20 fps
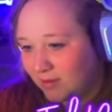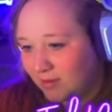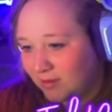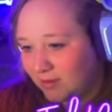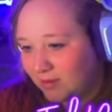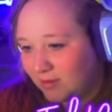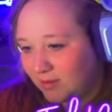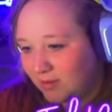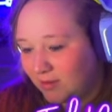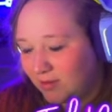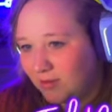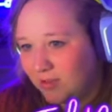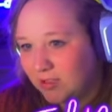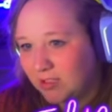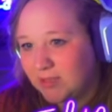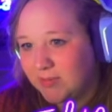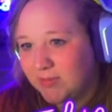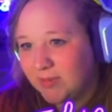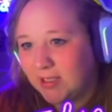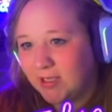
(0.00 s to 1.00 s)
Oh, let's
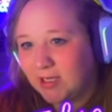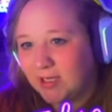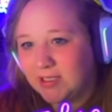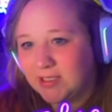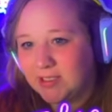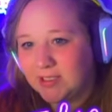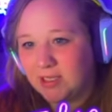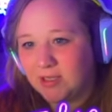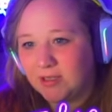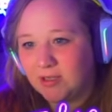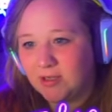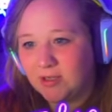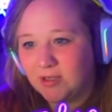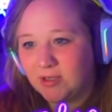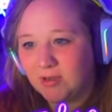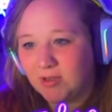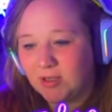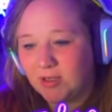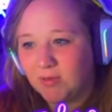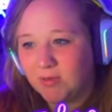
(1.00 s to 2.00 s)
pick a nice color to go
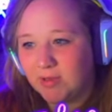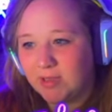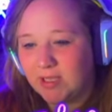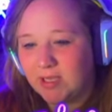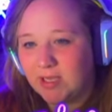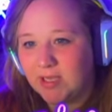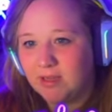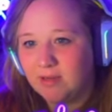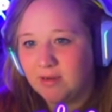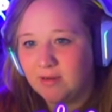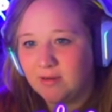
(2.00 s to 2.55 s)
along with that.